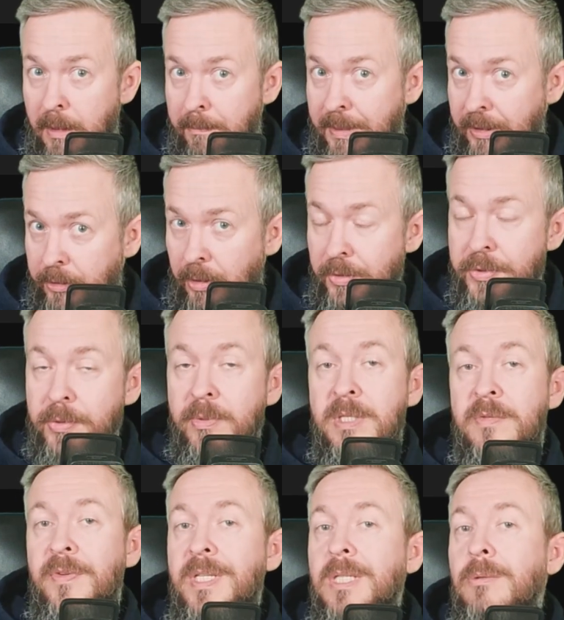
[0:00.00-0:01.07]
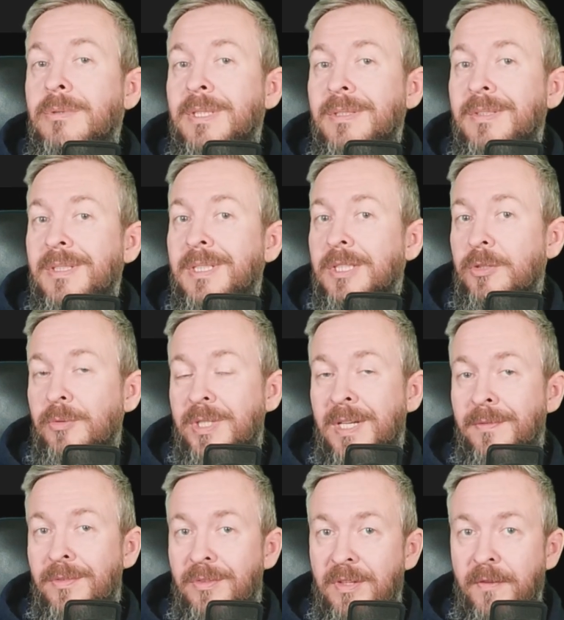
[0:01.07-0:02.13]
But also it's a very good idea to
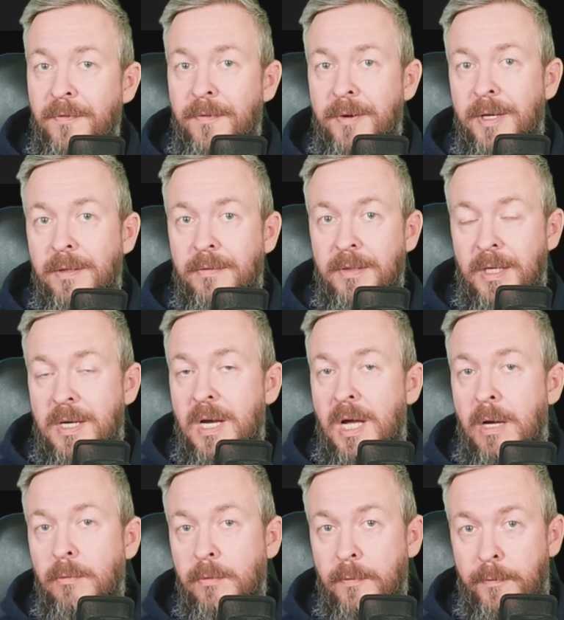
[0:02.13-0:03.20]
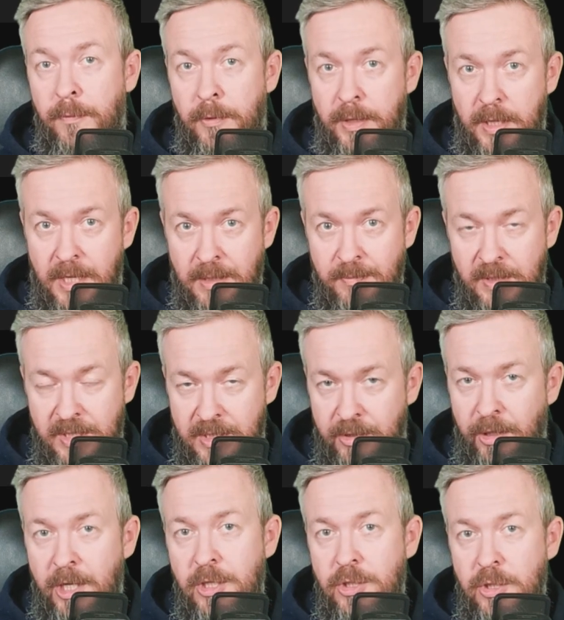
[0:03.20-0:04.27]
have different account for
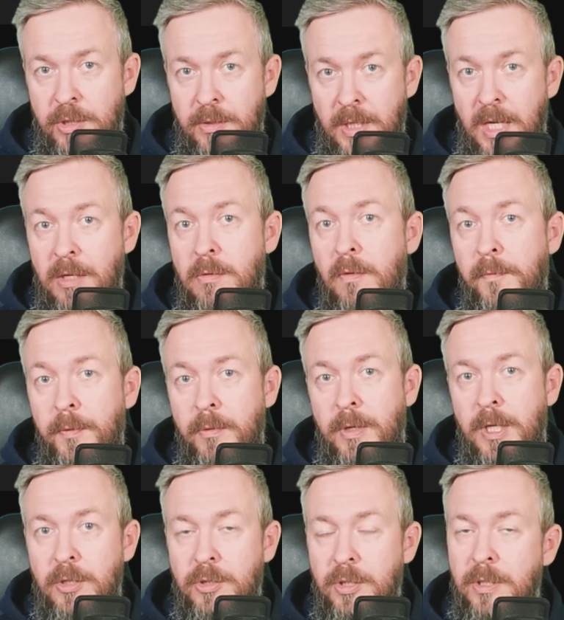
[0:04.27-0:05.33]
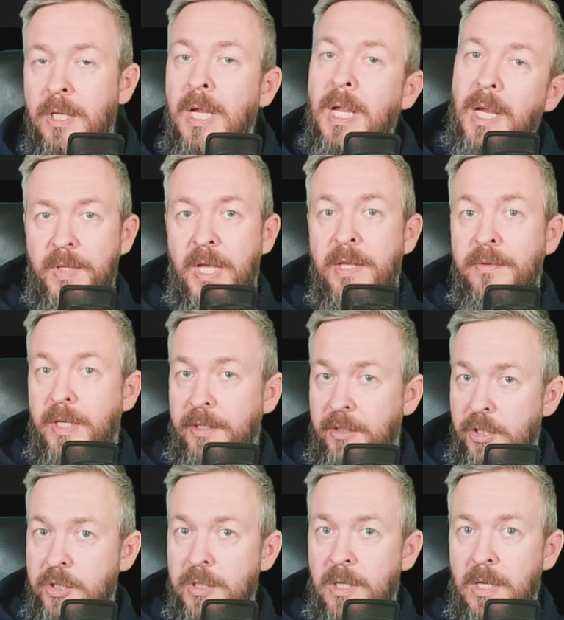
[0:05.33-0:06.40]
administration and configuration and
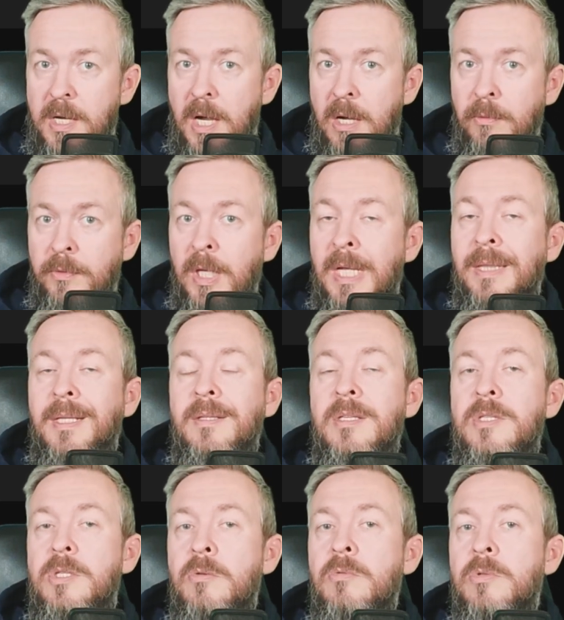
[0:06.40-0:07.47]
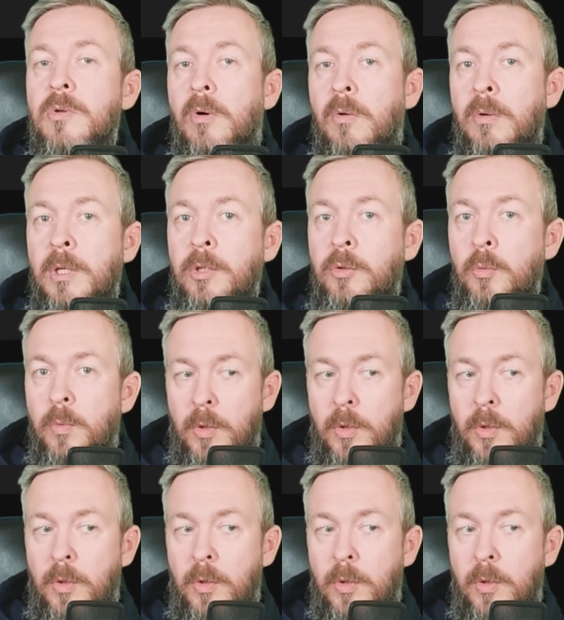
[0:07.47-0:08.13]
additional account that is used only to